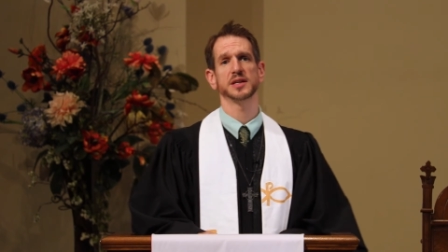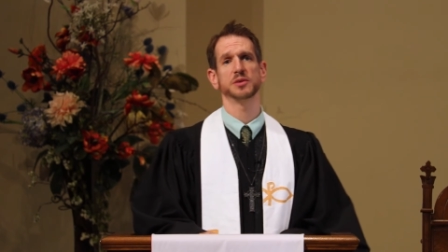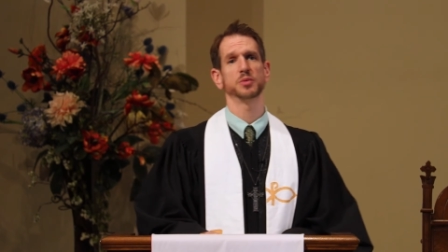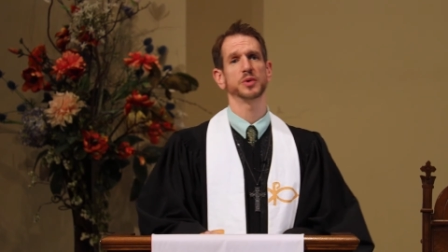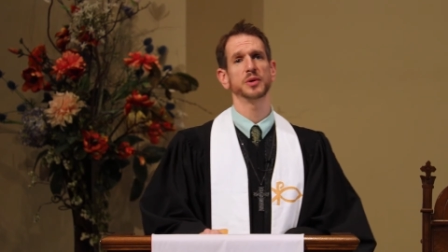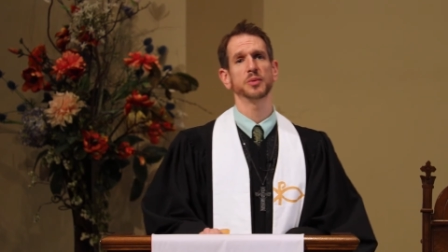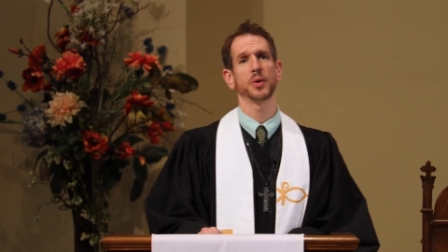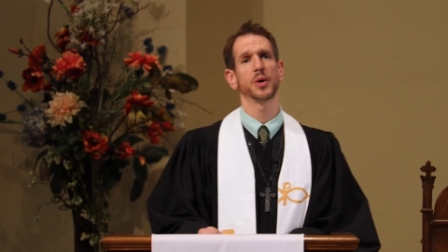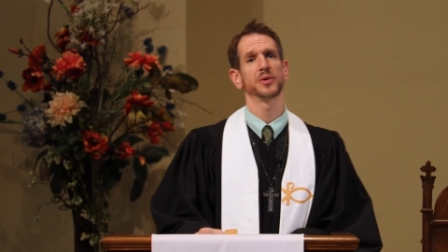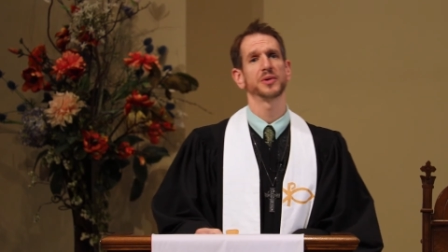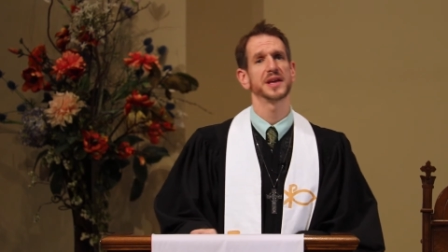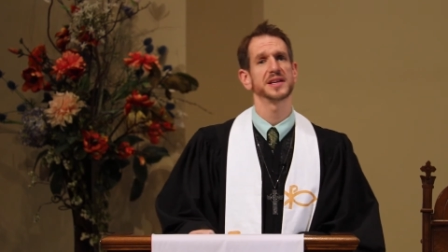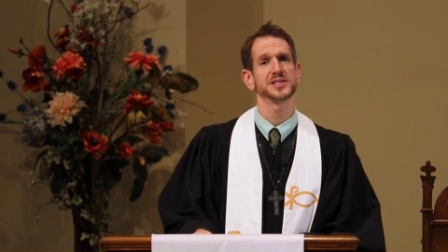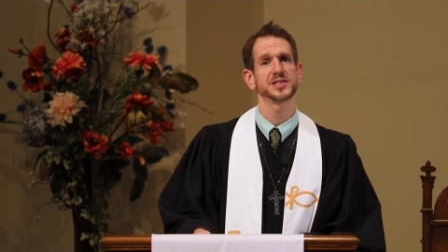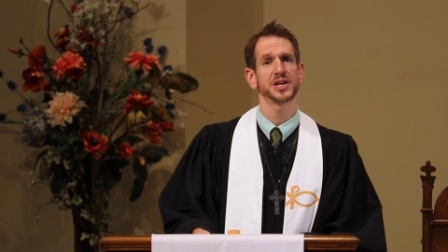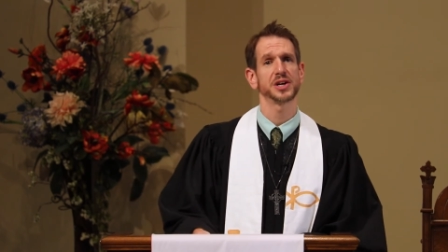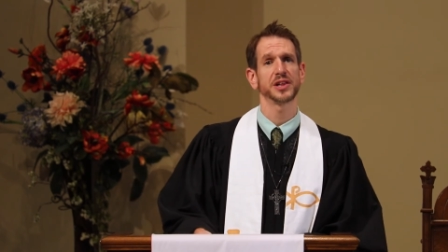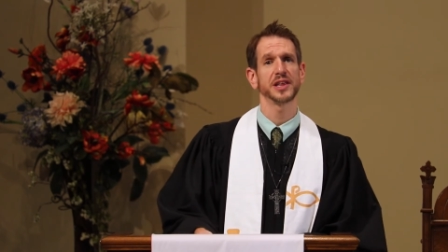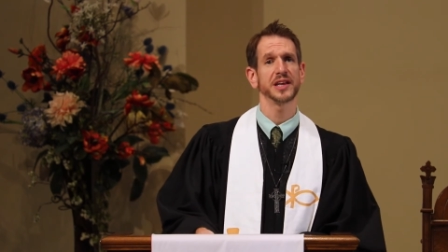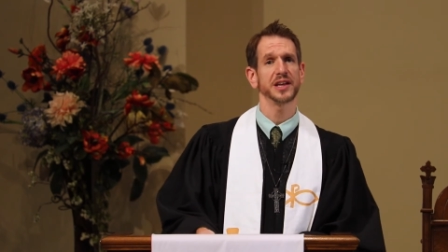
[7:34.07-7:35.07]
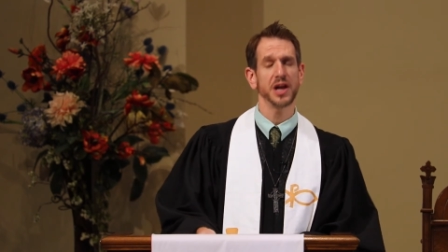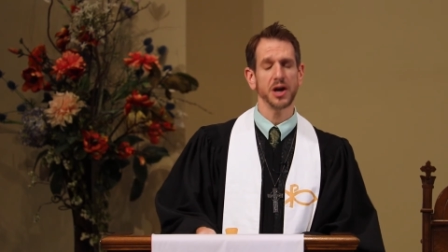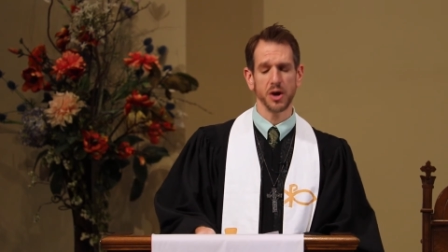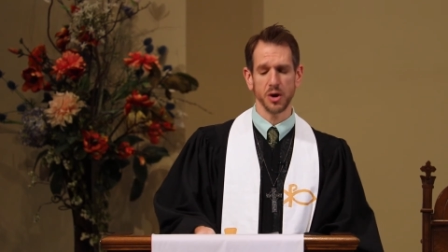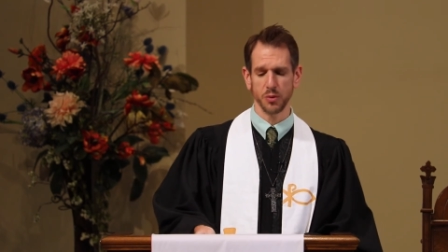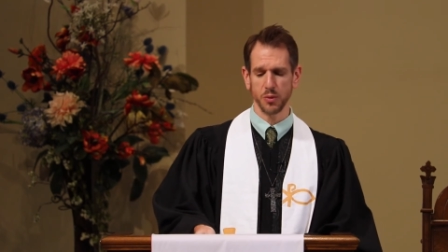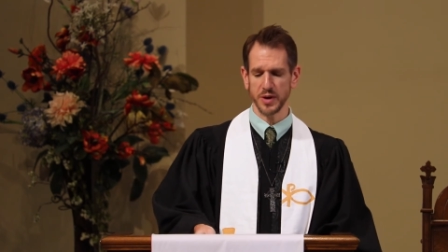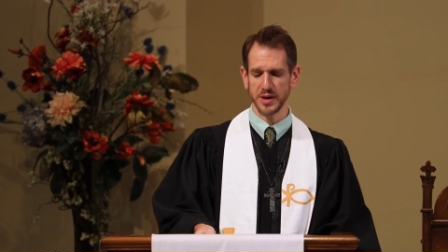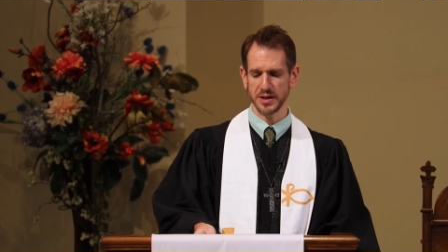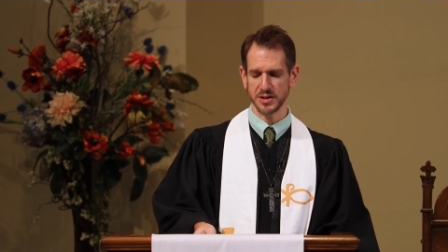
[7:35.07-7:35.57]
and we won't necessarily
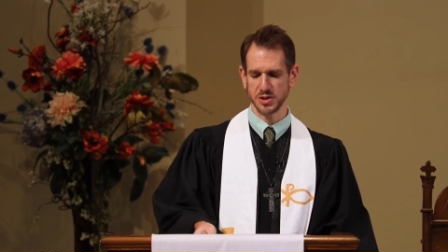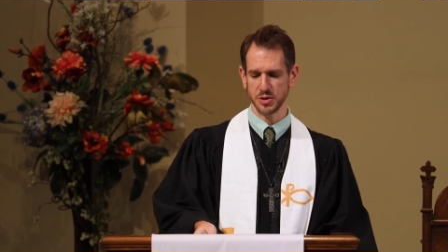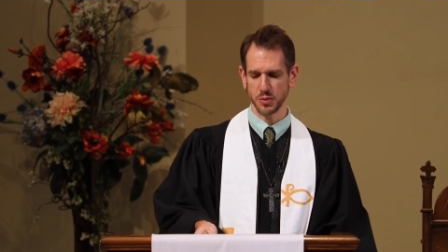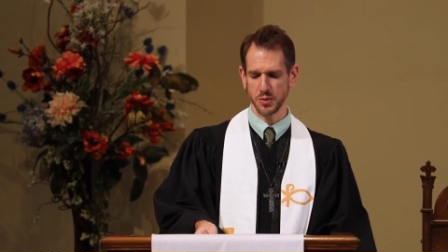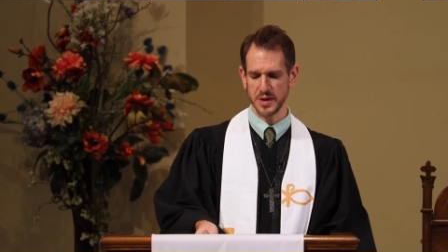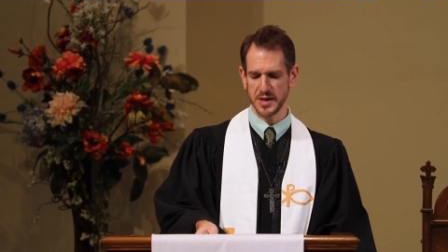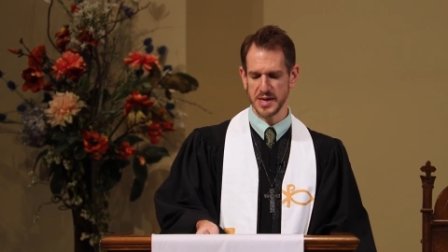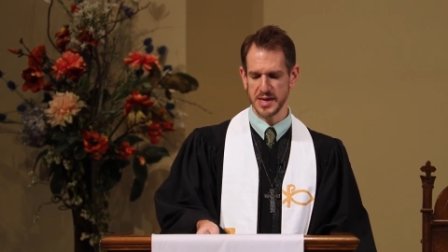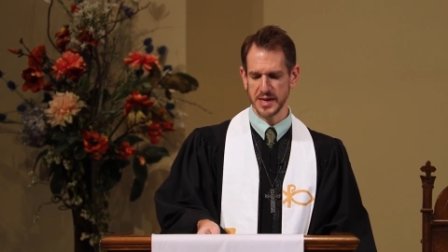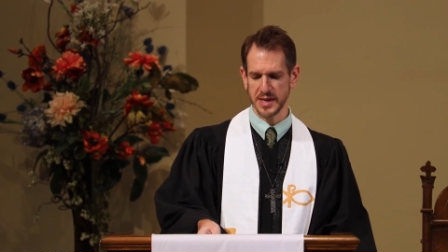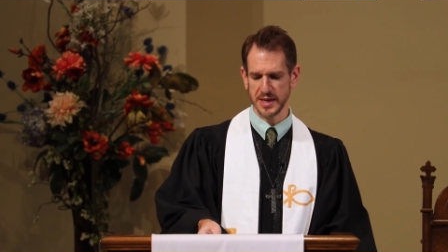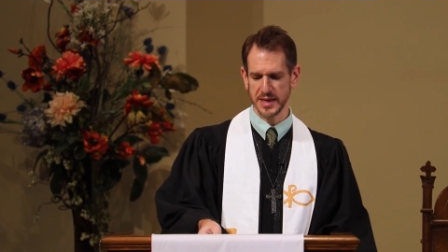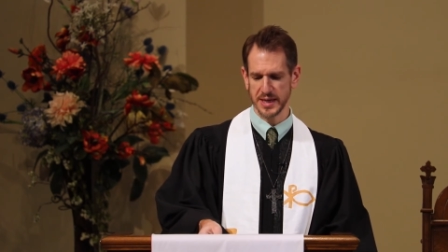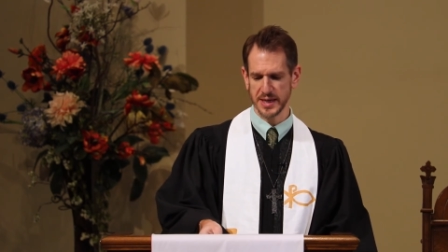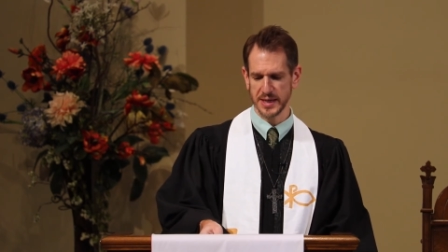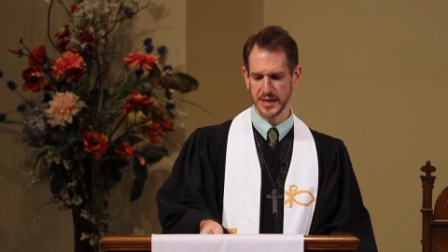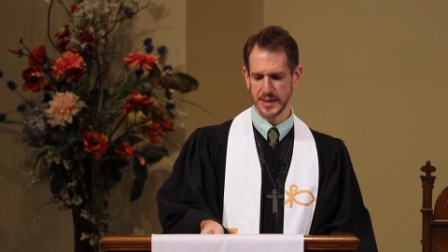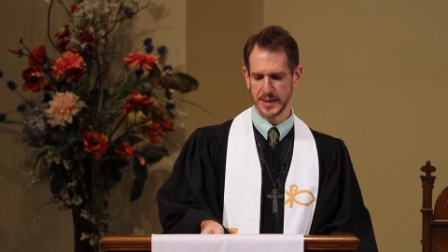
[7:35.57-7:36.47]
know week to week